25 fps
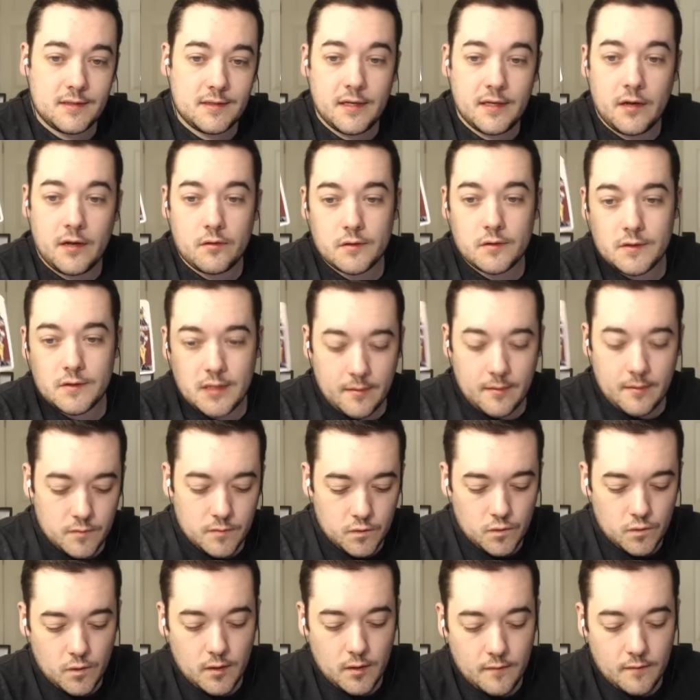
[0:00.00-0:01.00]
you know, some
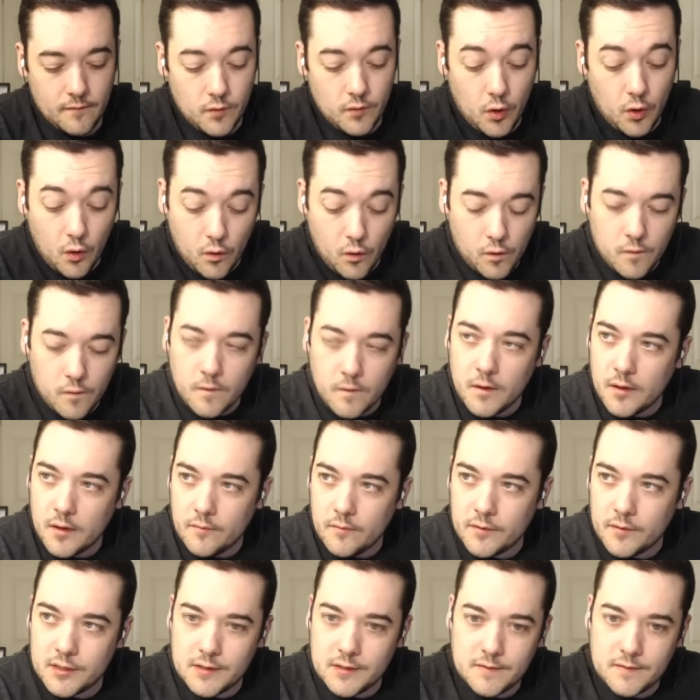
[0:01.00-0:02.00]
sort of goal,
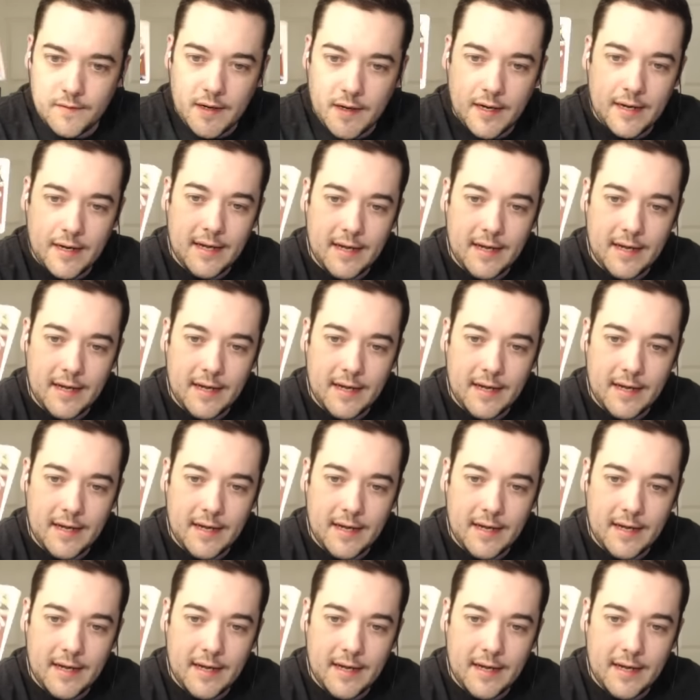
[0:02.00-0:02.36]
which is very